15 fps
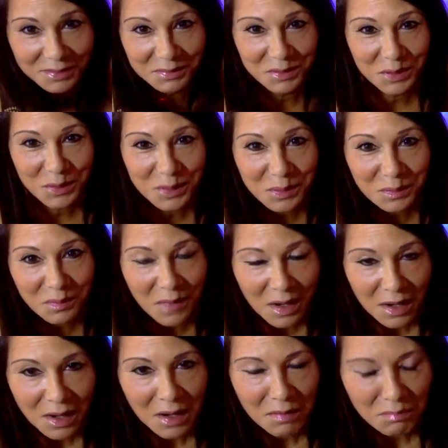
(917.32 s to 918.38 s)
do some
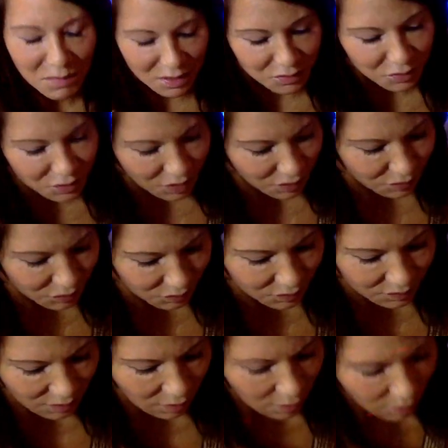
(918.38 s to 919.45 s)
major changes
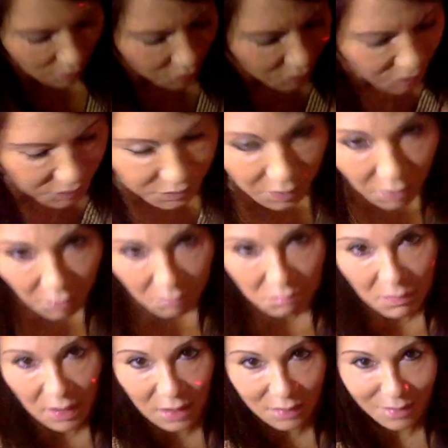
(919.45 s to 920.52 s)
that others
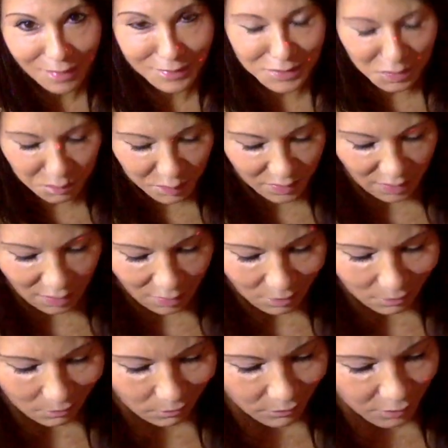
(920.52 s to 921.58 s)
may not
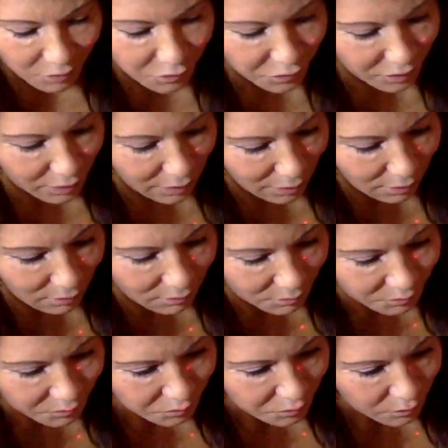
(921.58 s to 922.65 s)
be feeling
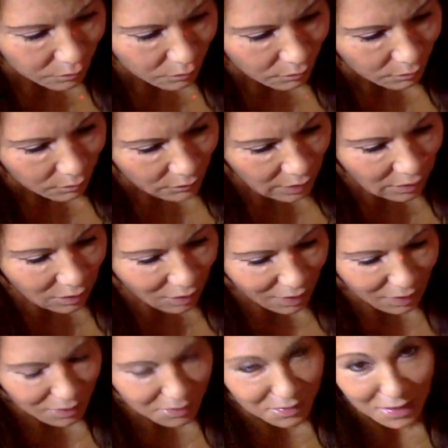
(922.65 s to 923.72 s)

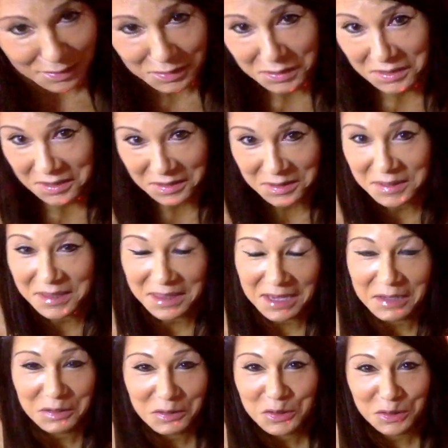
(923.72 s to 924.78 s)
like that's the
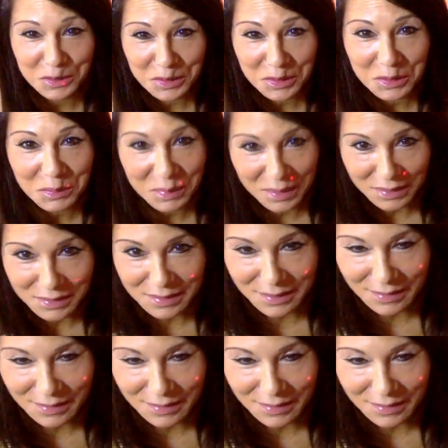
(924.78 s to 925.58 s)
thing you should do, but